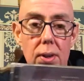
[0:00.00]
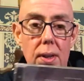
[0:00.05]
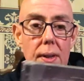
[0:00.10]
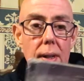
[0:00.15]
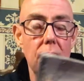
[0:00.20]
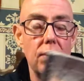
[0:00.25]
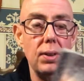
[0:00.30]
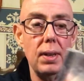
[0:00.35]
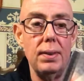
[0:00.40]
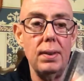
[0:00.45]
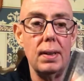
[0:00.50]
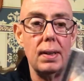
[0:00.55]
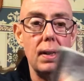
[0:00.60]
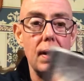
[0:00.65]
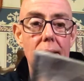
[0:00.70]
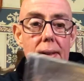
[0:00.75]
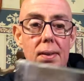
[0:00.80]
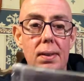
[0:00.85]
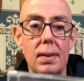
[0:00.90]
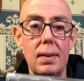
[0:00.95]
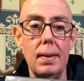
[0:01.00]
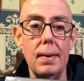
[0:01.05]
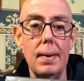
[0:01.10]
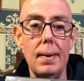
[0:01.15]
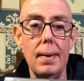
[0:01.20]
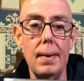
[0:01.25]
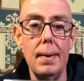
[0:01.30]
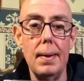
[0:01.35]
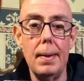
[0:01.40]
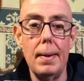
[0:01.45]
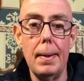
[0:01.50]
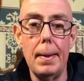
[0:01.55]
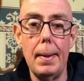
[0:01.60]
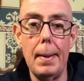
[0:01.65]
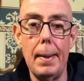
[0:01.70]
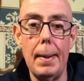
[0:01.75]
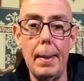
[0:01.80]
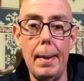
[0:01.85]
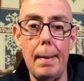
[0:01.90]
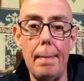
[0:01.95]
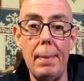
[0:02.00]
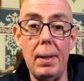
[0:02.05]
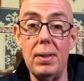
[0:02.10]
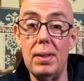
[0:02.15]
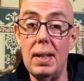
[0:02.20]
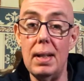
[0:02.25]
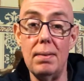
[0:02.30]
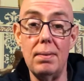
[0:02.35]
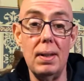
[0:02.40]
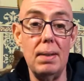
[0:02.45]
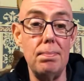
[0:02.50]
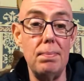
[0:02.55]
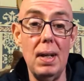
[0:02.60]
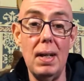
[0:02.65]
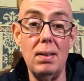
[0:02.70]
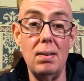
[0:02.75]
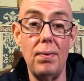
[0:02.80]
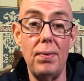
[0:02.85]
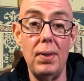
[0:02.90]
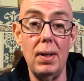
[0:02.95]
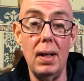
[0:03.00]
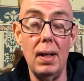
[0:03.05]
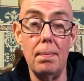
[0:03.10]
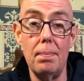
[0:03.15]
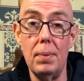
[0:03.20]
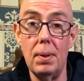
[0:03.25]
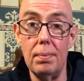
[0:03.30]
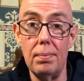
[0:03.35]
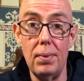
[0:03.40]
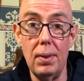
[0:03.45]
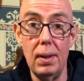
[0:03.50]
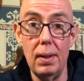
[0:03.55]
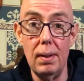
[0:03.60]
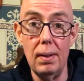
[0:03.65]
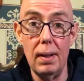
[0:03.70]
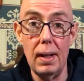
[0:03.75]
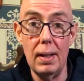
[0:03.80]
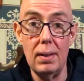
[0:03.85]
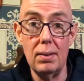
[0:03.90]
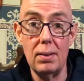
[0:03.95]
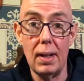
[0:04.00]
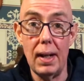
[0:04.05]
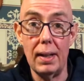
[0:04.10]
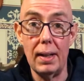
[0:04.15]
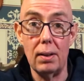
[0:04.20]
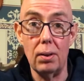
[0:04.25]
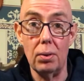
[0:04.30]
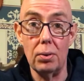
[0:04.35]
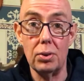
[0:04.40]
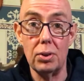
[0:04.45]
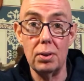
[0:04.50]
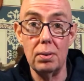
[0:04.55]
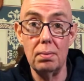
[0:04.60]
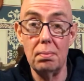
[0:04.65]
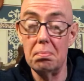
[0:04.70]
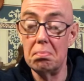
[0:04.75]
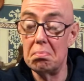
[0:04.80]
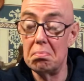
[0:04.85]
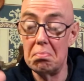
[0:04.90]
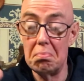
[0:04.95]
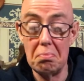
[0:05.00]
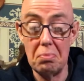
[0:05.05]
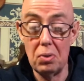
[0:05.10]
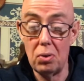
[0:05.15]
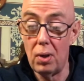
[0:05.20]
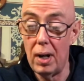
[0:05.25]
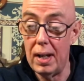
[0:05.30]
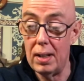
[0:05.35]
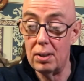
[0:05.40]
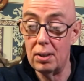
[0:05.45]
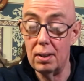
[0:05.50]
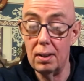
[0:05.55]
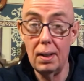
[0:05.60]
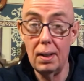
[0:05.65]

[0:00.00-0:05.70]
the extended cut. But the end of the end titles, great.